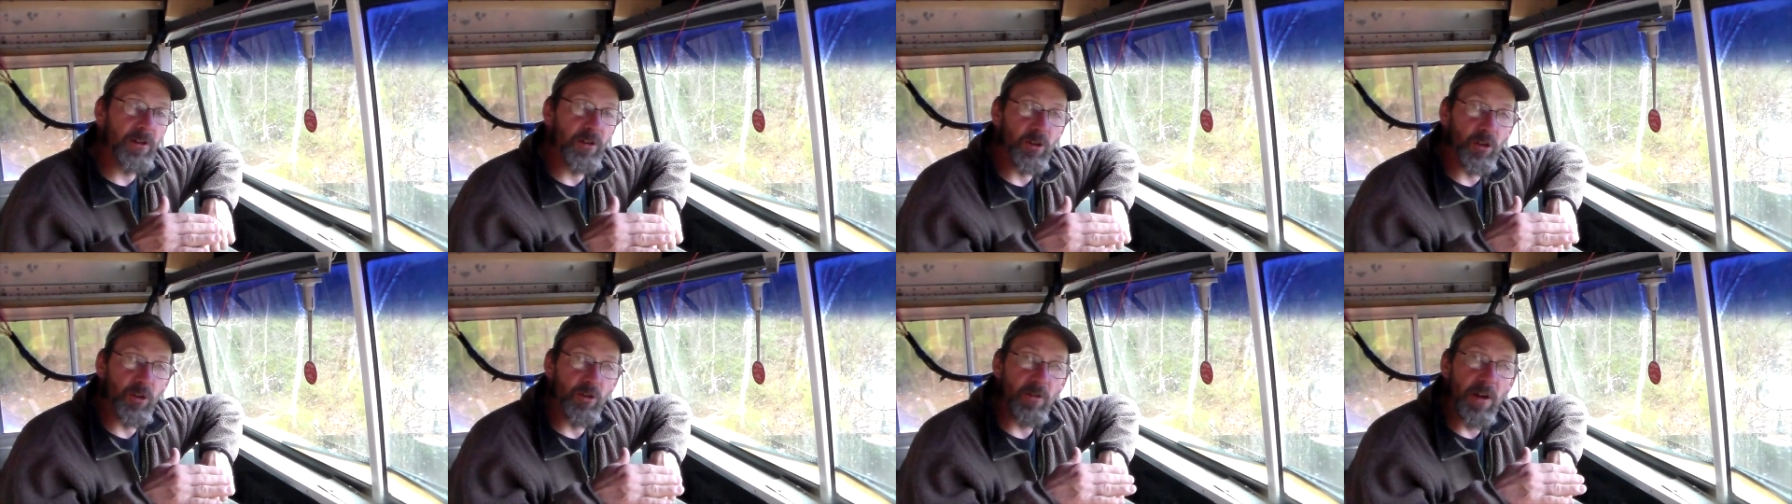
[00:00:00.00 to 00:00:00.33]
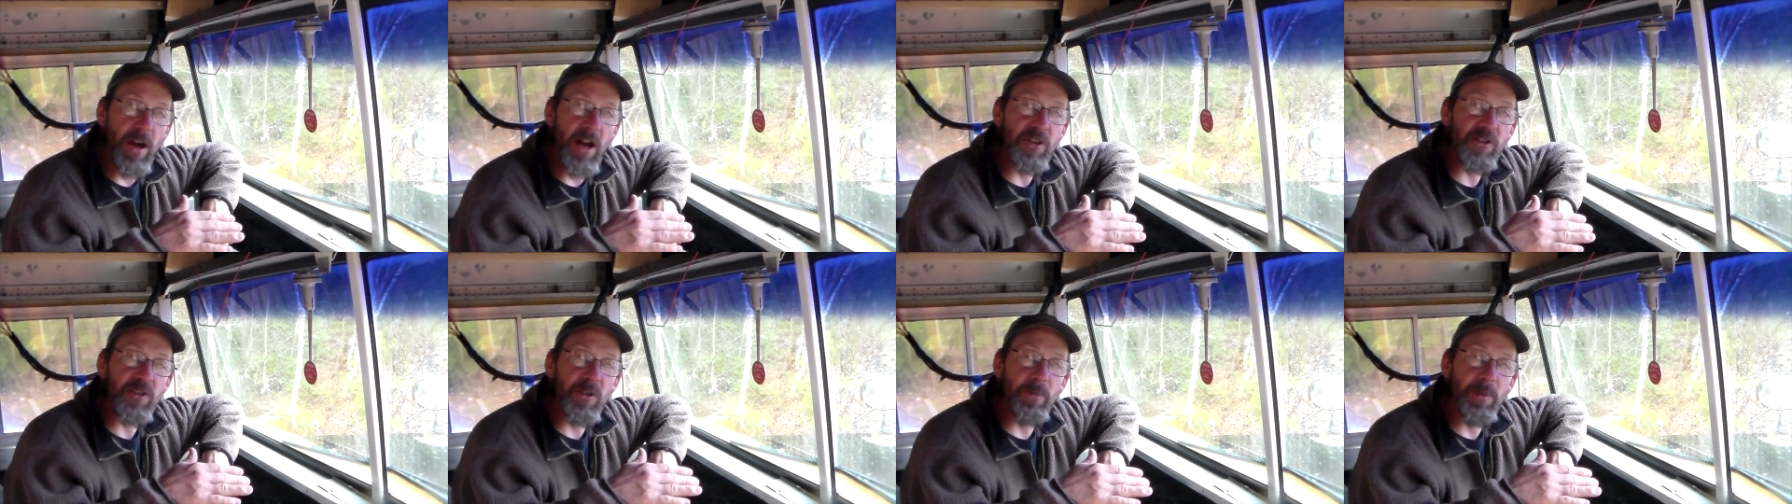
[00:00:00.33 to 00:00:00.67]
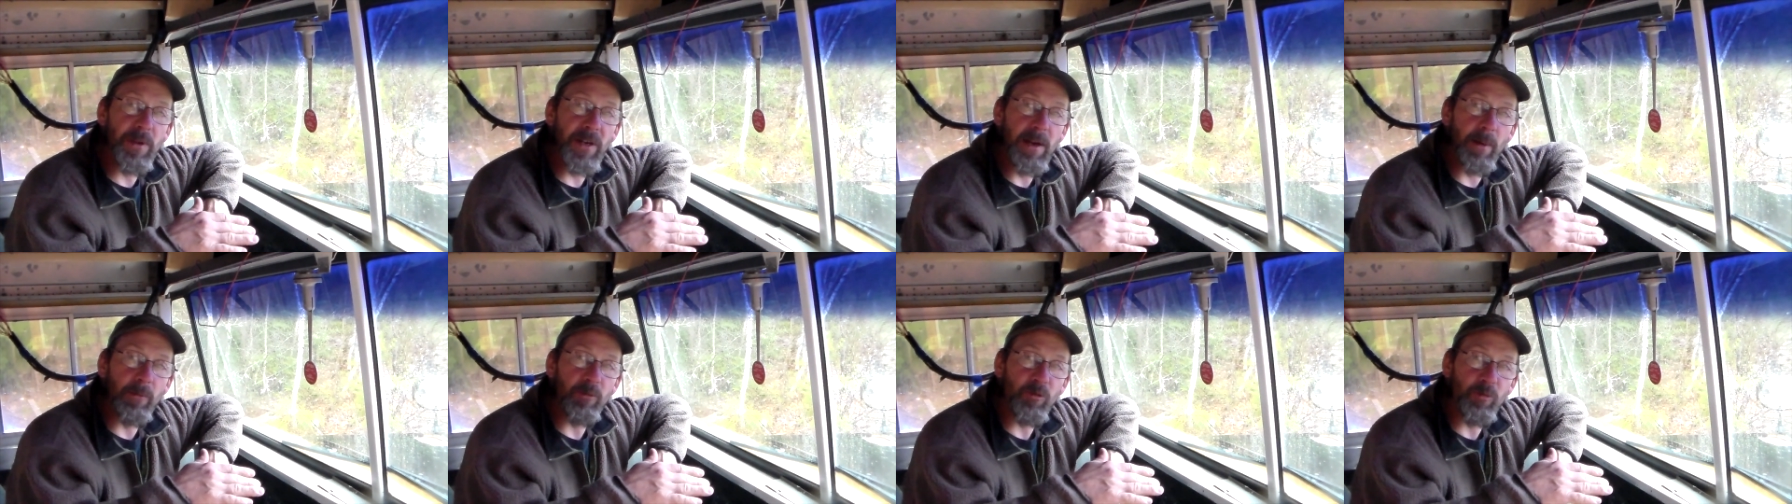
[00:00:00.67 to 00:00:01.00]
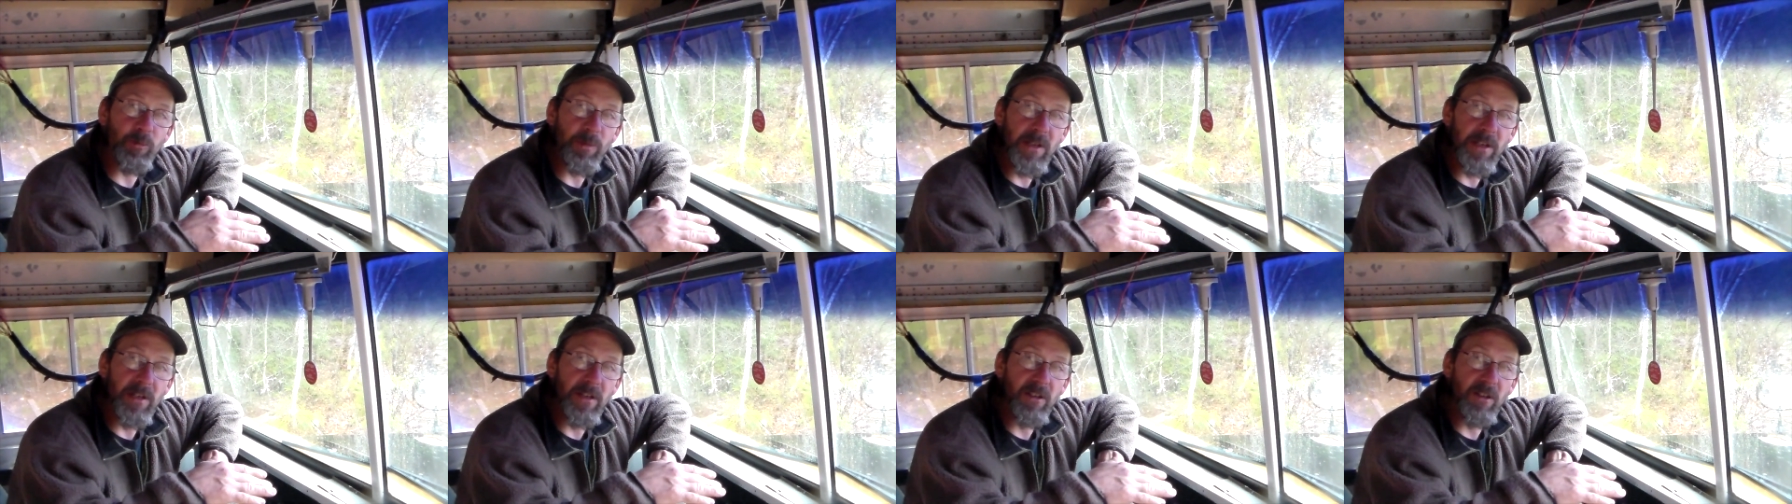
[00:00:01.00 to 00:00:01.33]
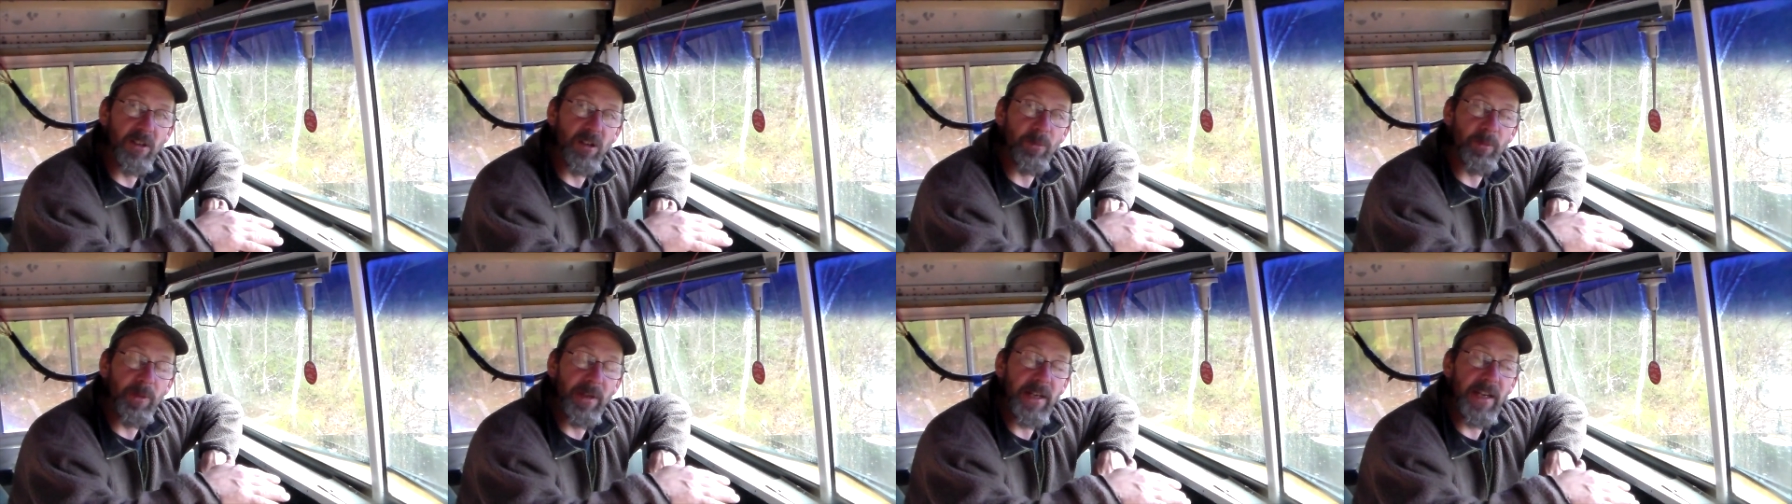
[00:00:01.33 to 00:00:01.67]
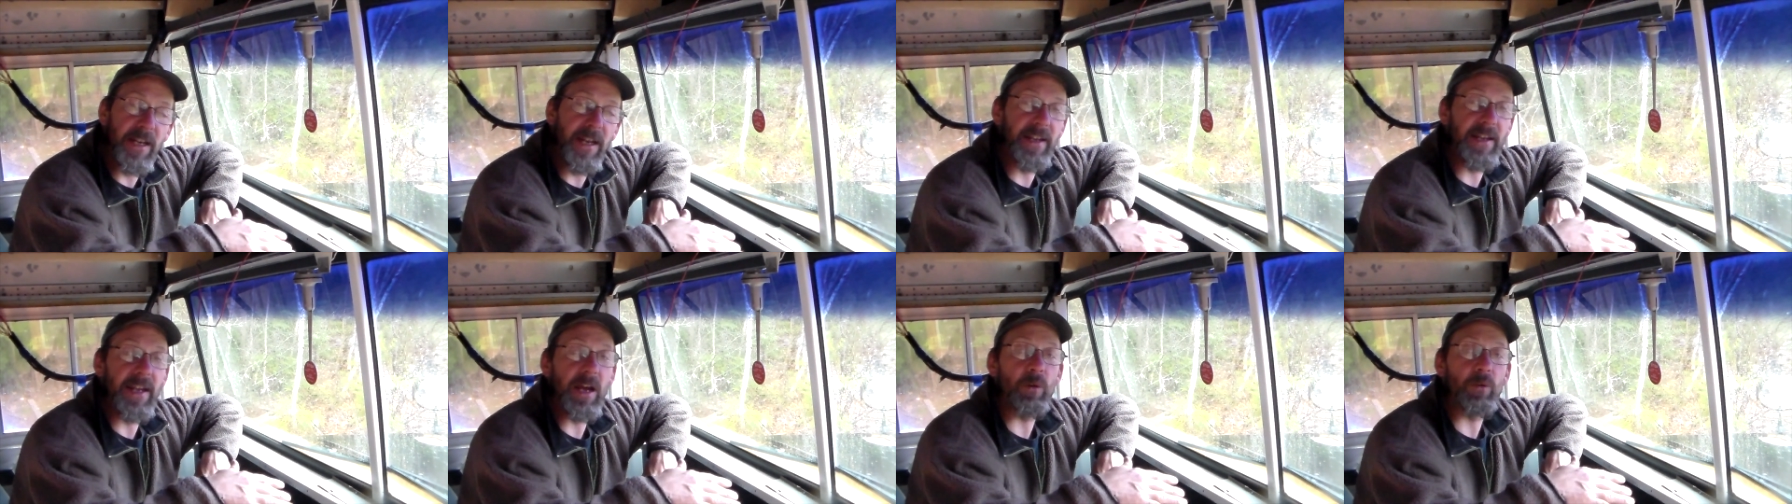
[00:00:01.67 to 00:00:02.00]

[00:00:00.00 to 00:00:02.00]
you'll gradually pick up speed a little bit again.